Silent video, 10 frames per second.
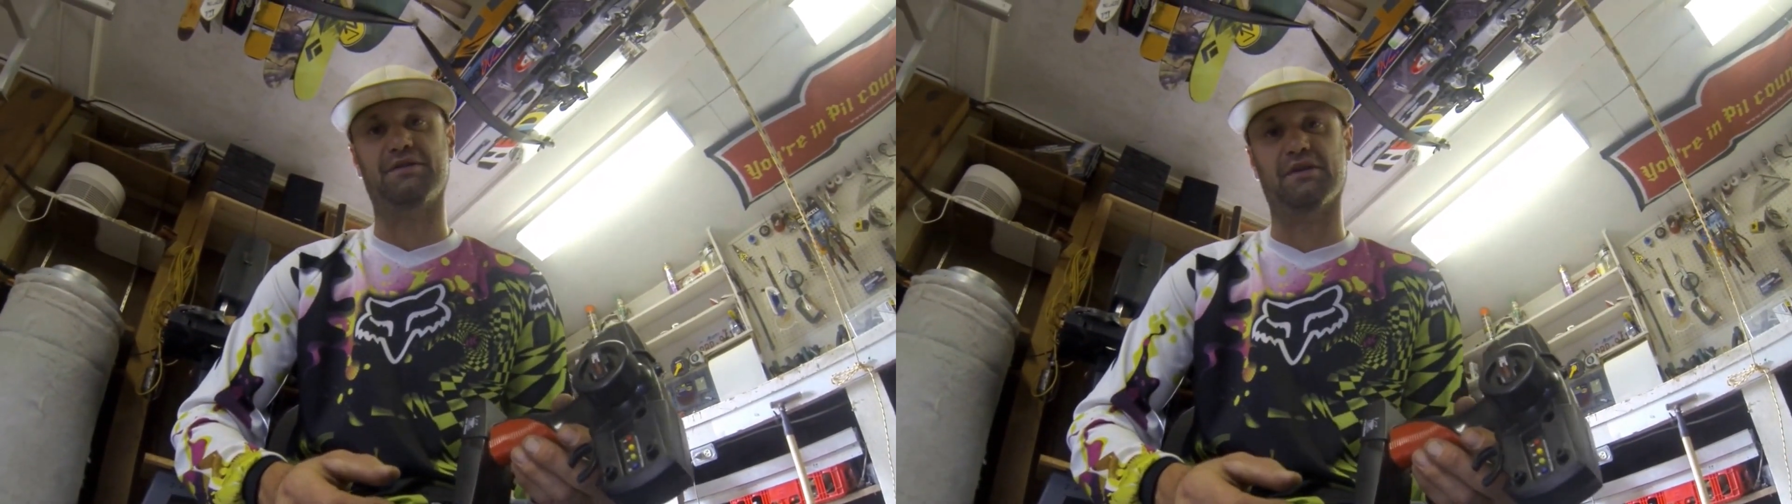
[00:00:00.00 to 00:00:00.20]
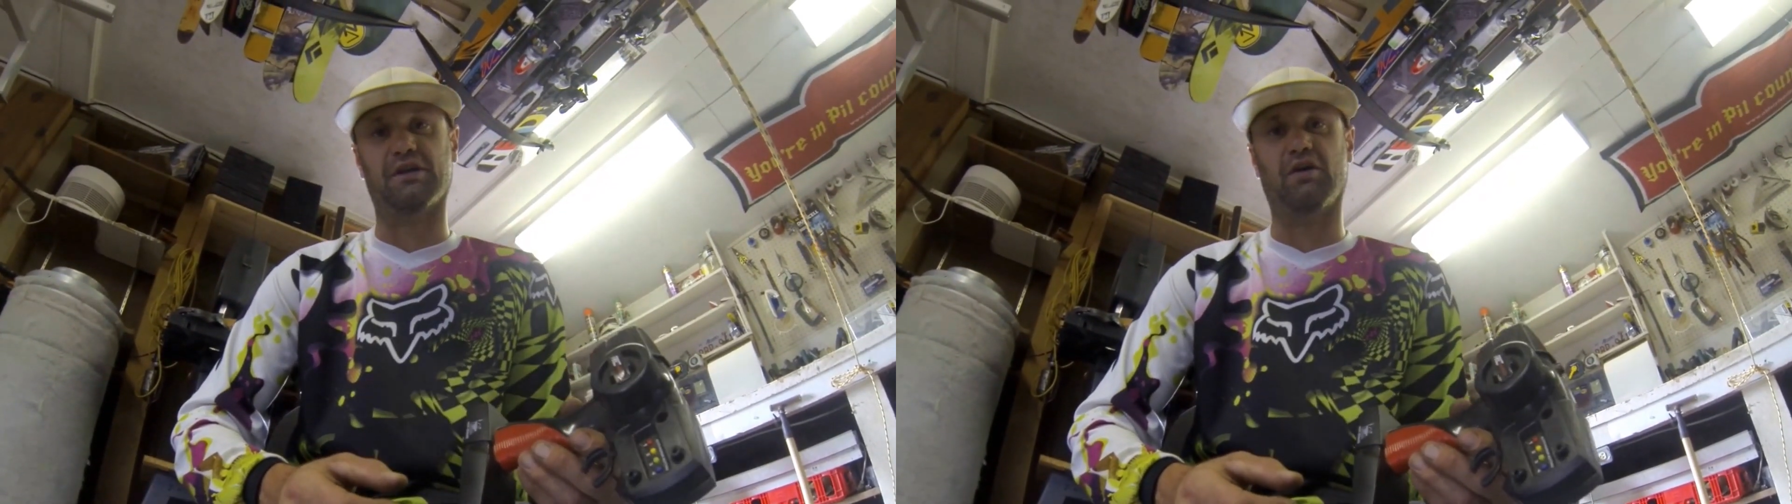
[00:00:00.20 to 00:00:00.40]

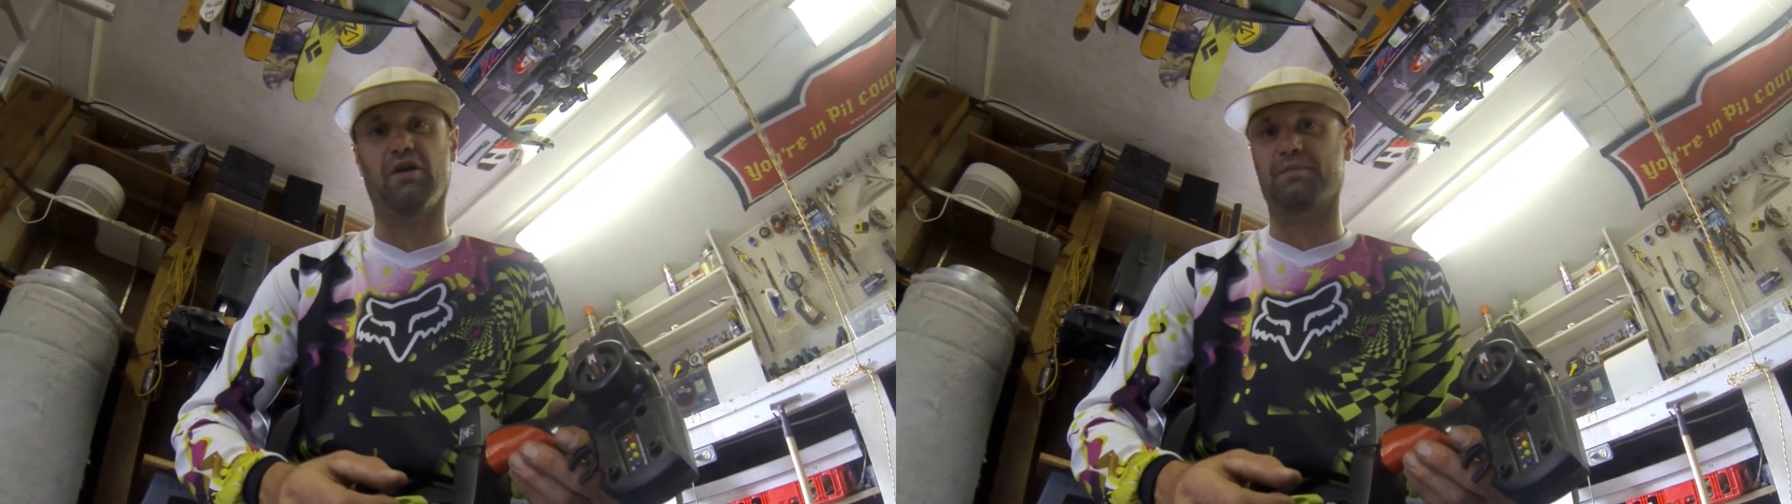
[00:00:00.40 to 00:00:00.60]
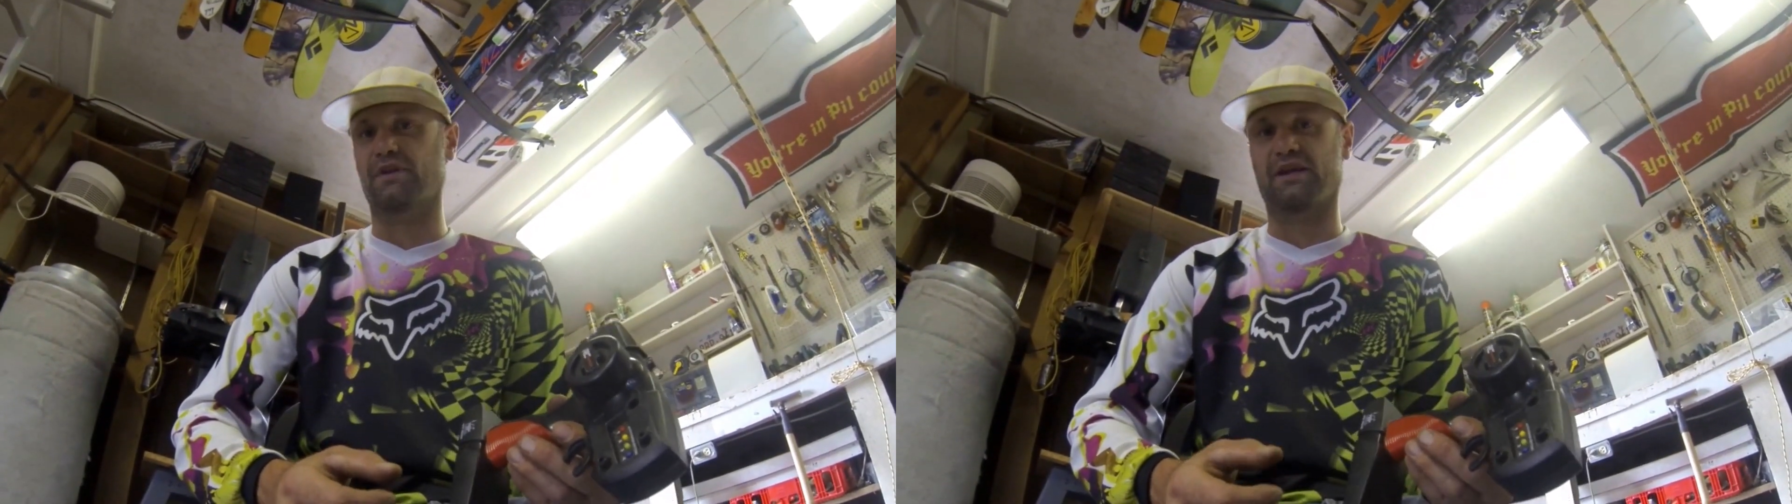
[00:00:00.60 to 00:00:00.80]
they go
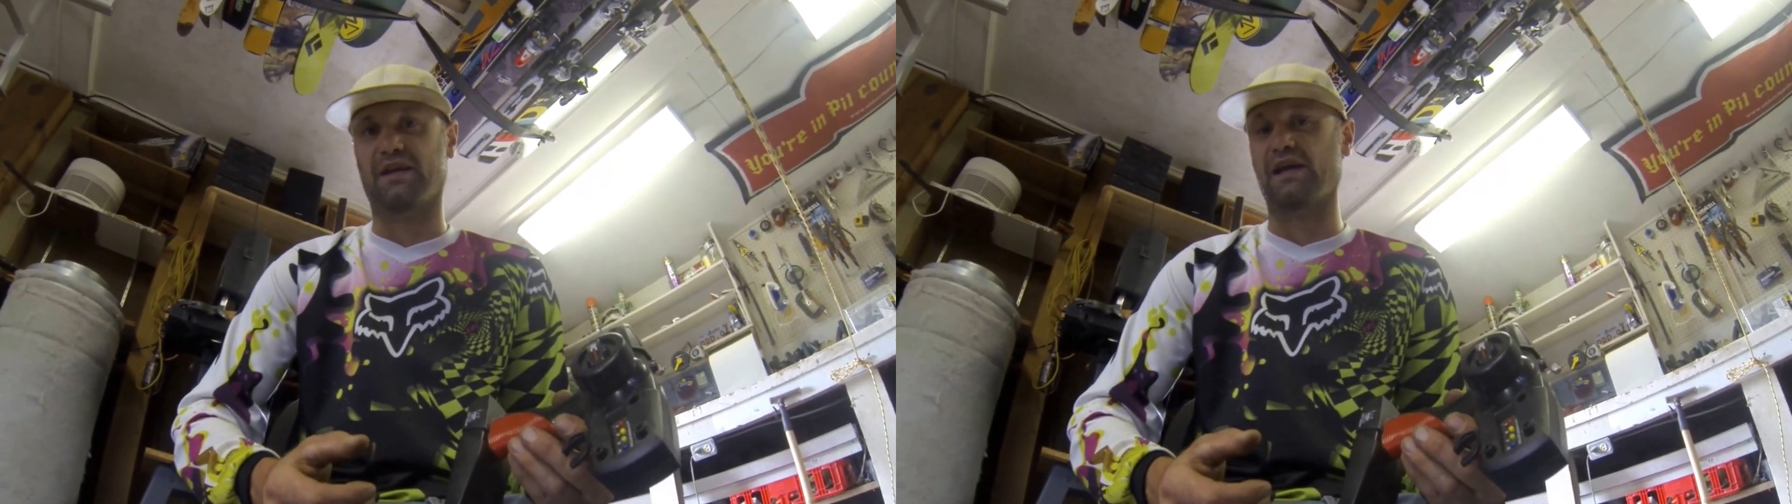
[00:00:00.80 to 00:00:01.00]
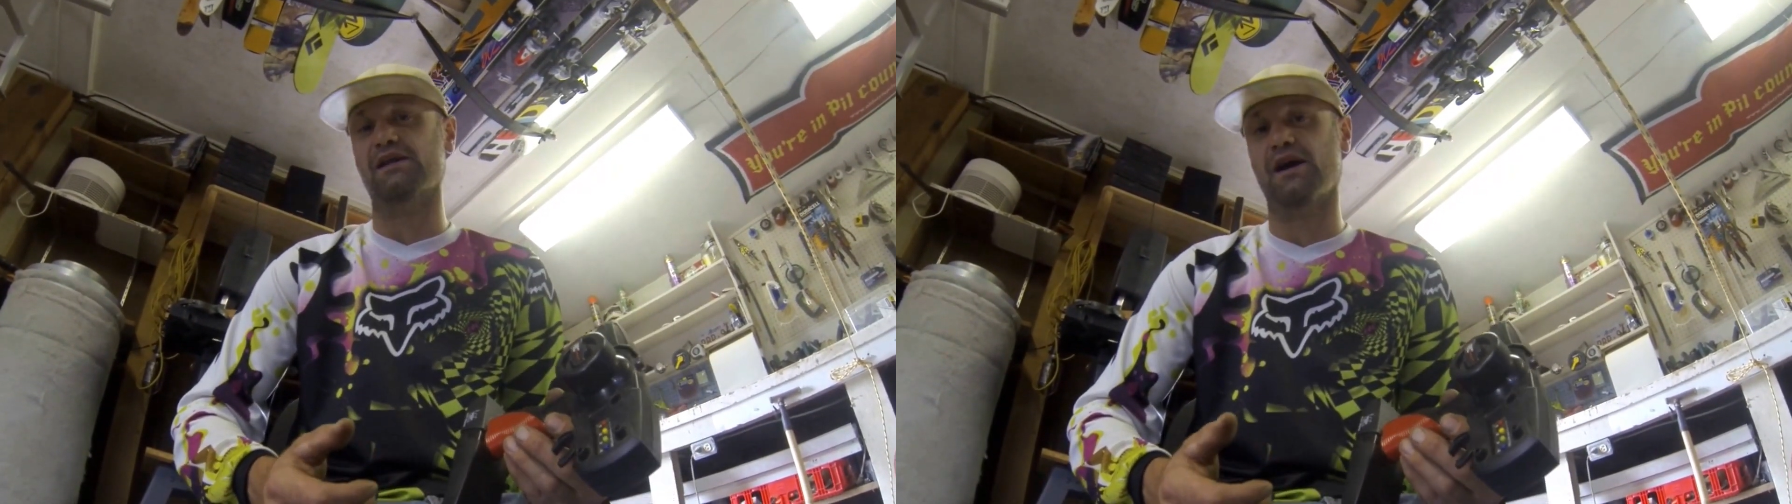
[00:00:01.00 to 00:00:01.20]
up to like
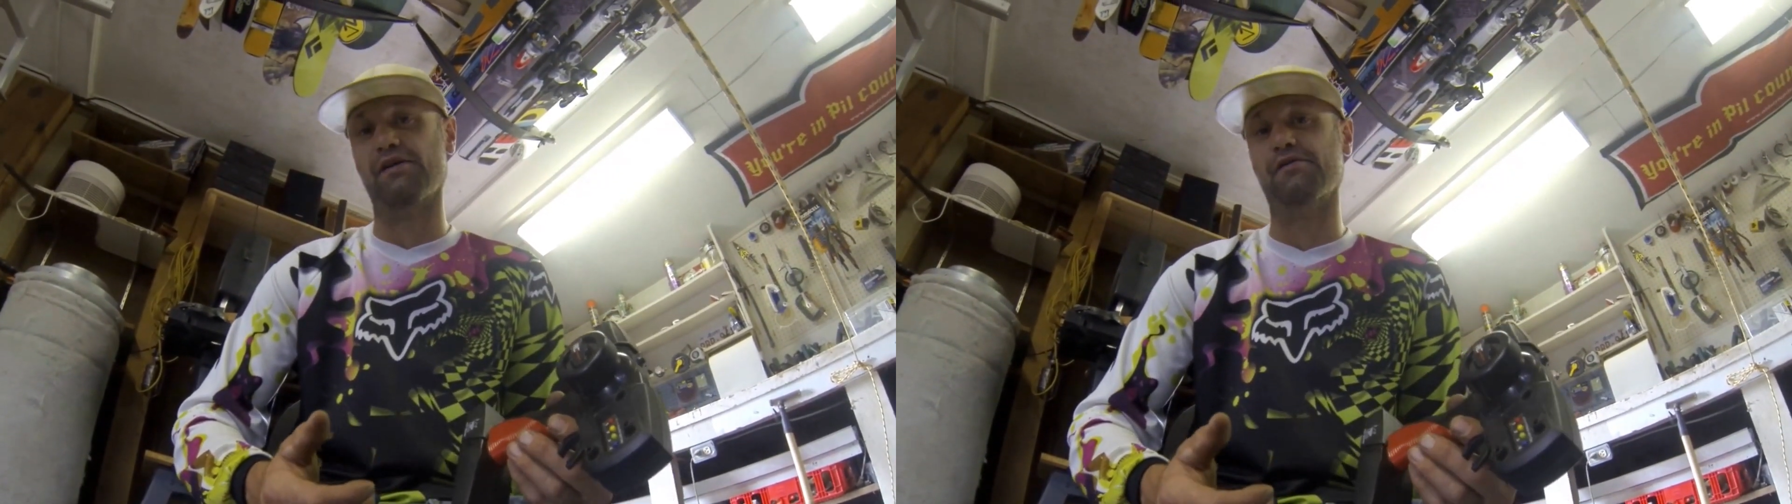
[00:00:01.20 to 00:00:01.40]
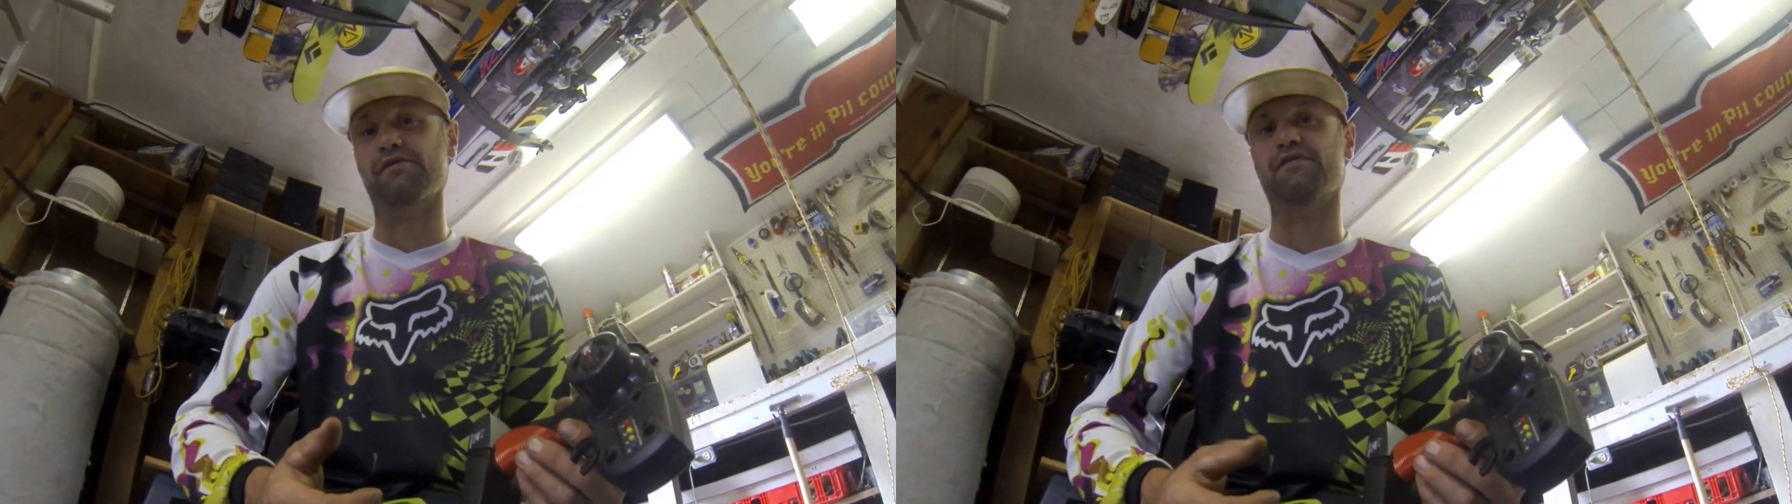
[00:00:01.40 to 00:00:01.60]

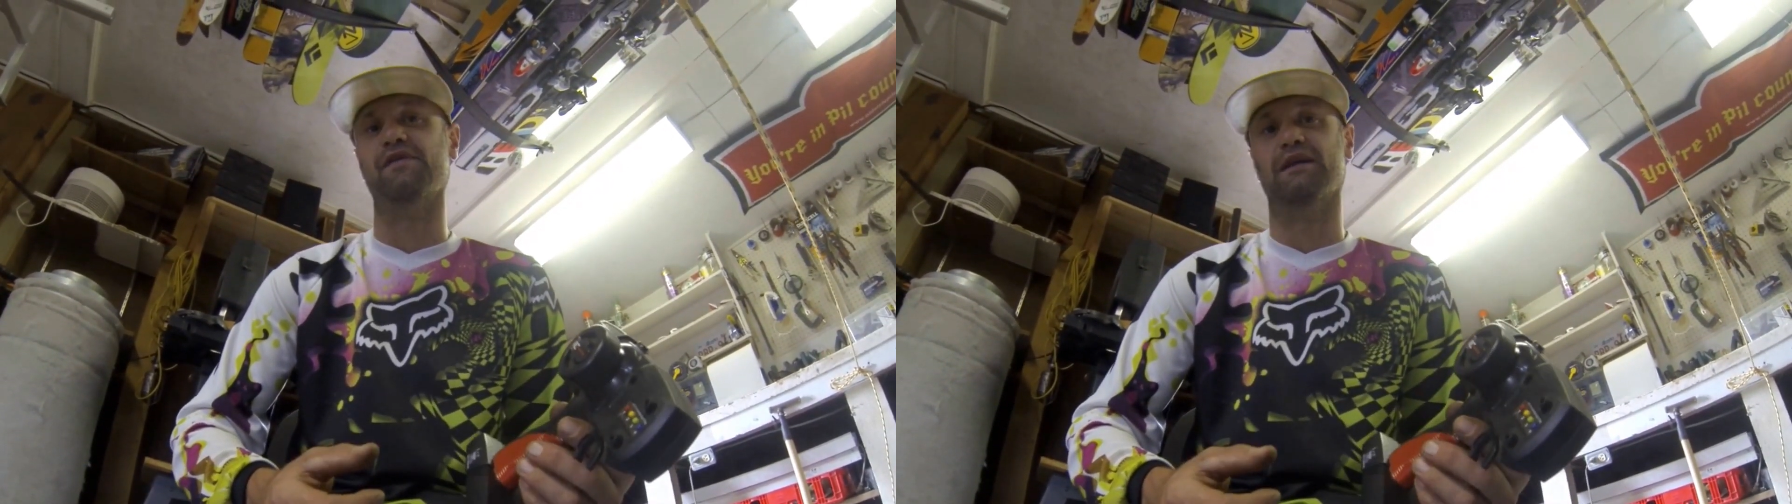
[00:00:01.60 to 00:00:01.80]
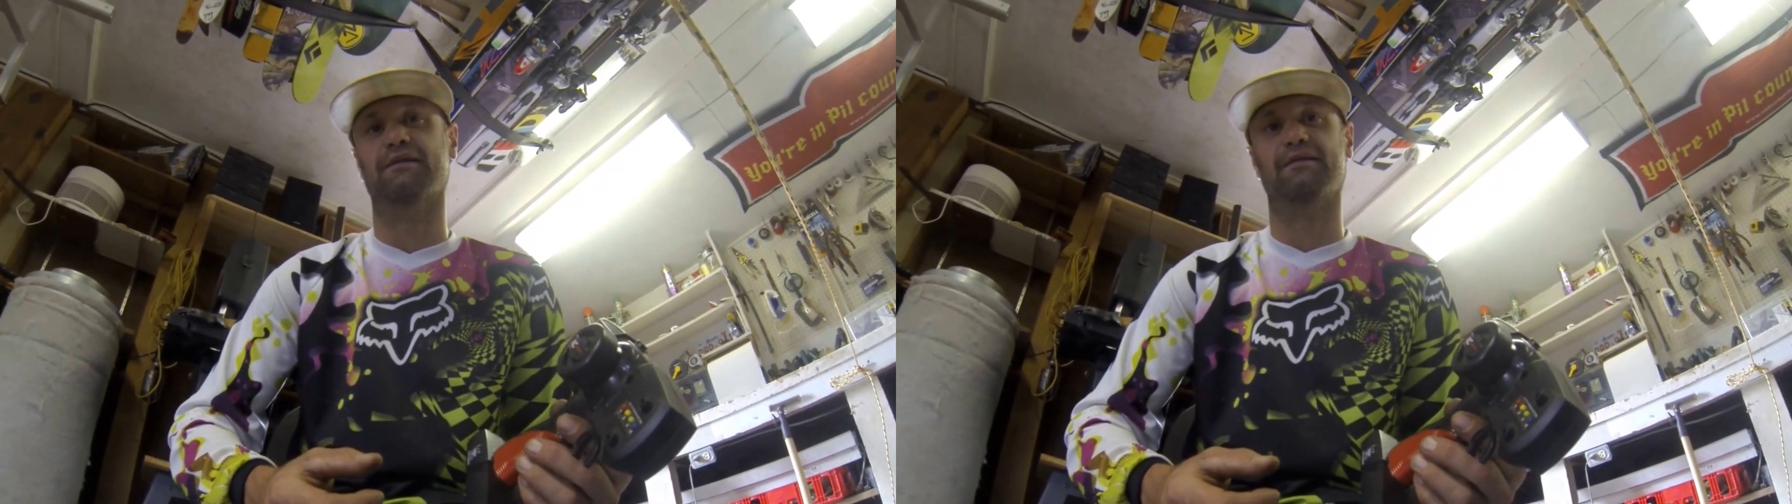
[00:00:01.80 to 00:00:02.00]
800
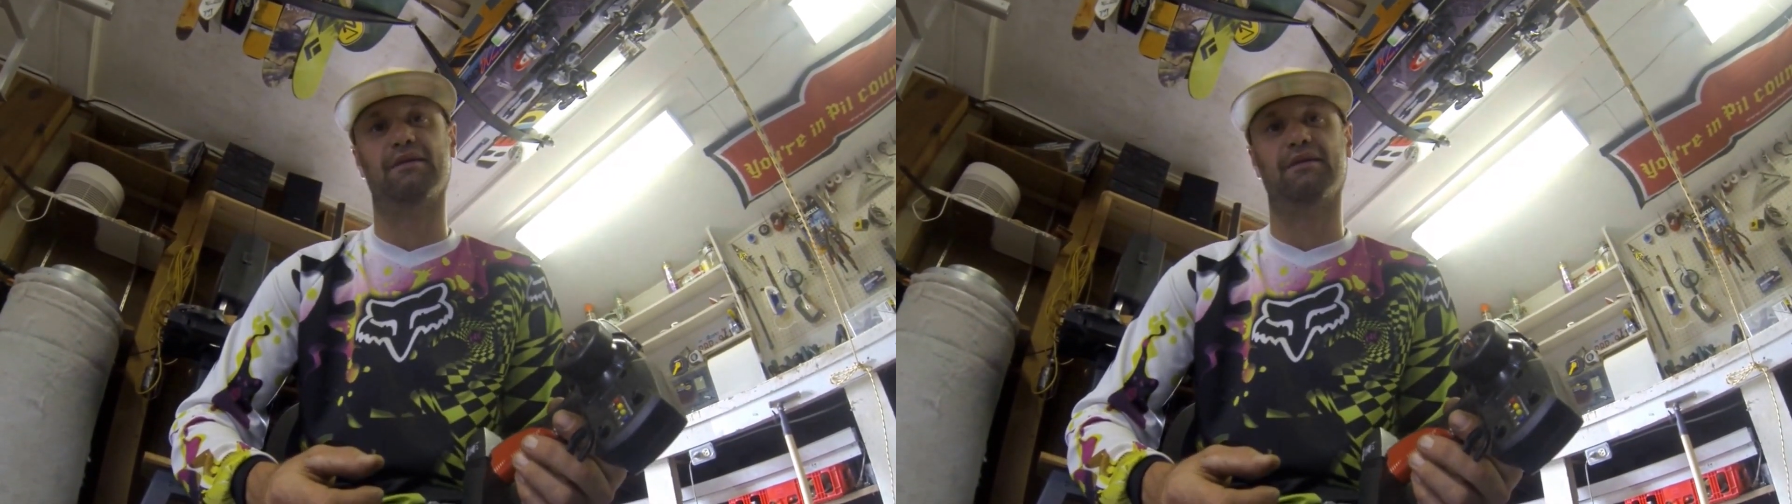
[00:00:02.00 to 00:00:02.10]
feet,